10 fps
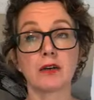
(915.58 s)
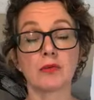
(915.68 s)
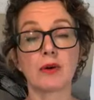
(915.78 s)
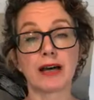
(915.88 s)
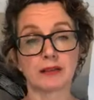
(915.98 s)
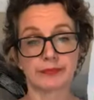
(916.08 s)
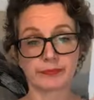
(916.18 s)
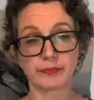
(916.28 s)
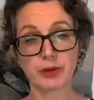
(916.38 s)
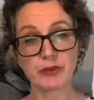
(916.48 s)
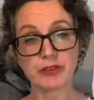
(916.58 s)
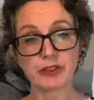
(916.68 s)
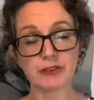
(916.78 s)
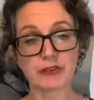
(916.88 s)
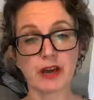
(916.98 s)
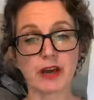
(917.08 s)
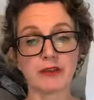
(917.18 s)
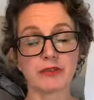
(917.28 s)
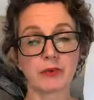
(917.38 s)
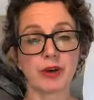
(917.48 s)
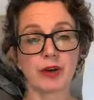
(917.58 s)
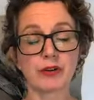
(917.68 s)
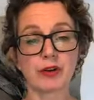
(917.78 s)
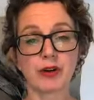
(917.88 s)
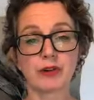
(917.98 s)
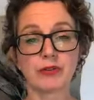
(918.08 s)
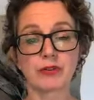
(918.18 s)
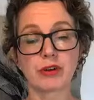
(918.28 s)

well, Procyon dyes work on